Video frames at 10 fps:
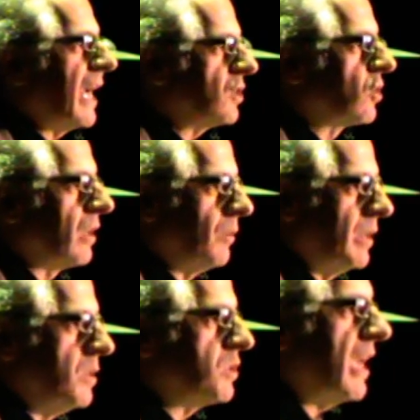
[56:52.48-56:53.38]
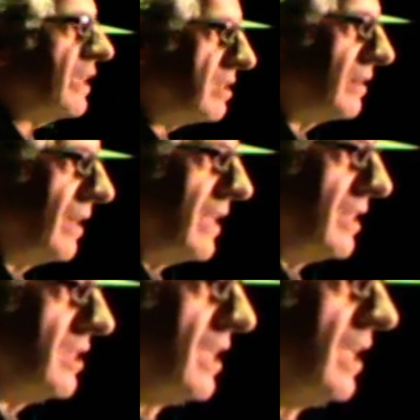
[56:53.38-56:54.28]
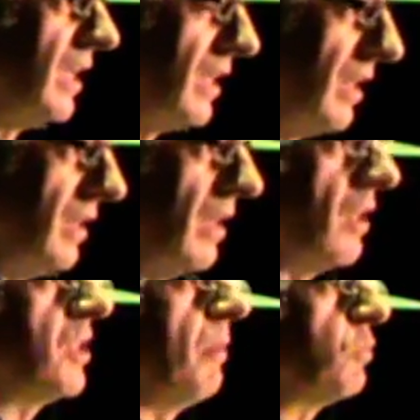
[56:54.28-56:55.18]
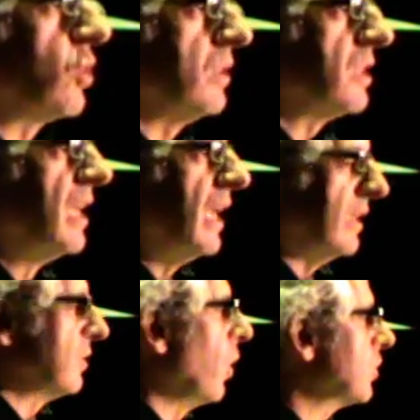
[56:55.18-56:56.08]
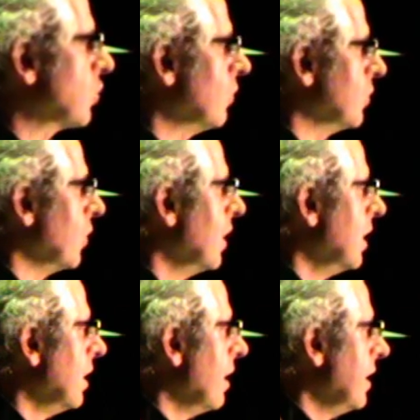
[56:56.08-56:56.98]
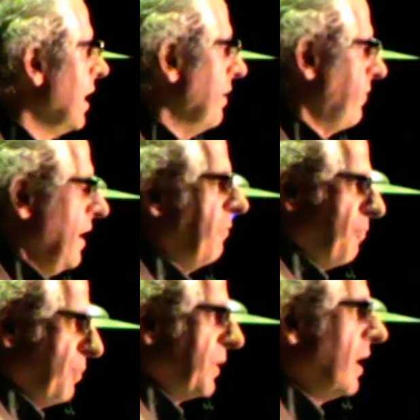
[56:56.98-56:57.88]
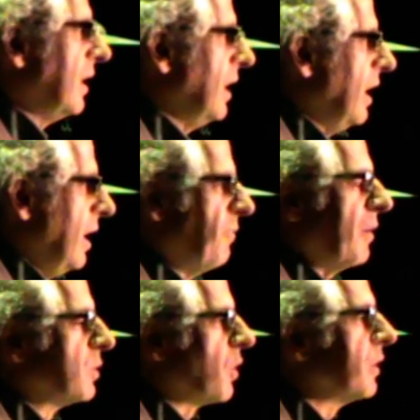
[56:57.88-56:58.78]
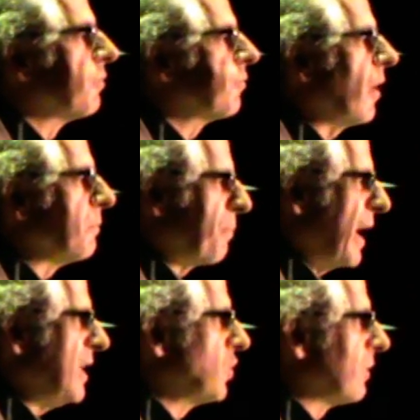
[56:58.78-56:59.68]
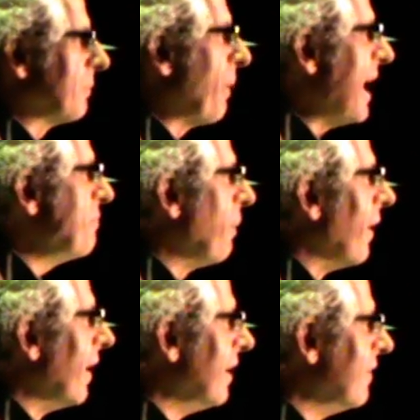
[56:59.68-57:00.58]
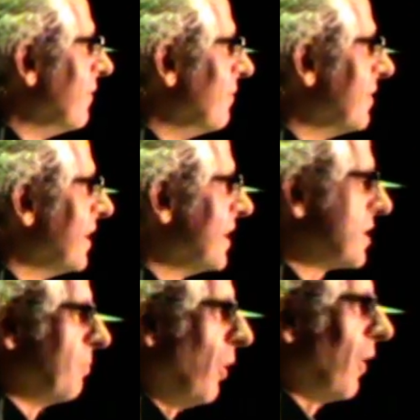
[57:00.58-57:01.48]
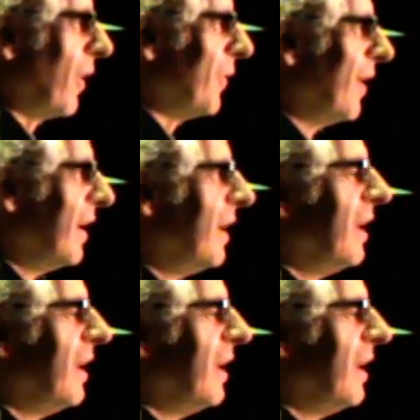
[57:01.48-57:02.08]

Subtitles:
actually when you test these assumptions, it's not true. If it was on the front page of the paper tomorrow,